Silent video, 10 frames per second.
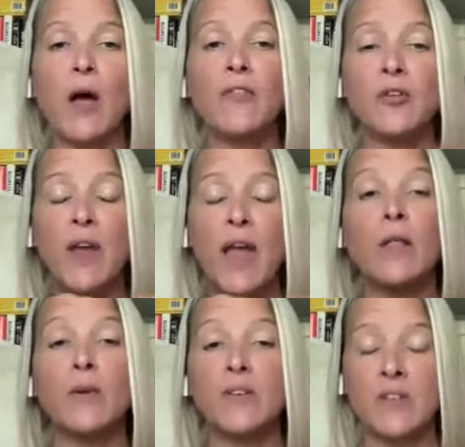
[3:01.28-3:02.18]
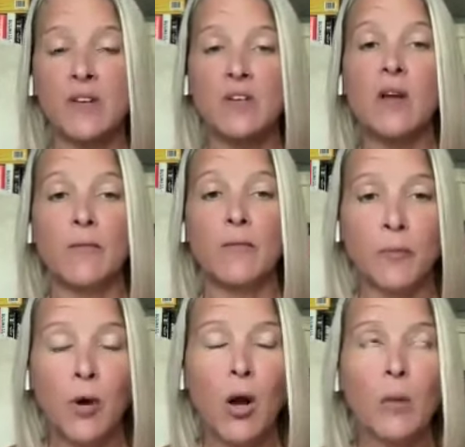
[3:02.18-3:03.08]
of your calories need to come
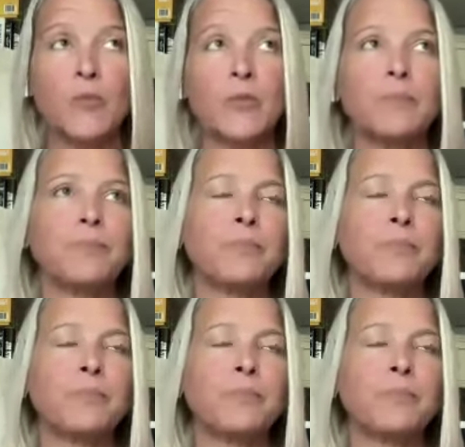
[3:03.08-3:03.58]
from carbs.